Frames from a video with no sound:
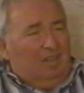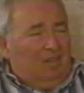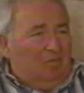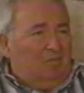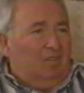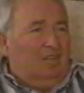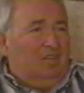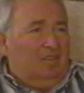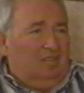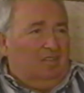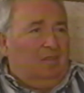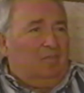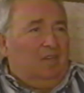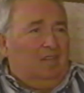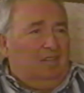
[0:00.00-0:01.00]
there were
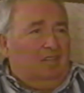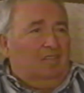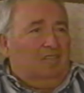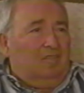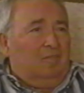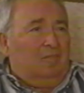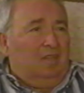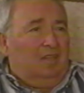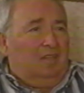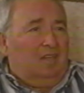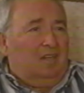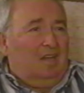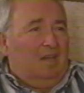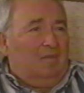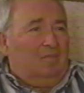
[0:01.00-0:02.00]
some anti-Semitic
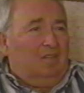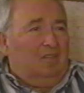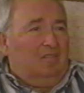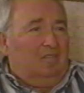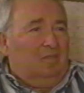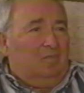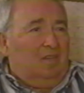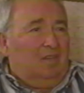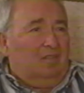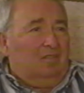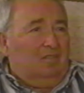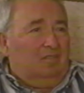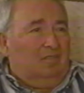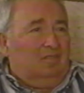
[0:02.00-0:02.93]
comments about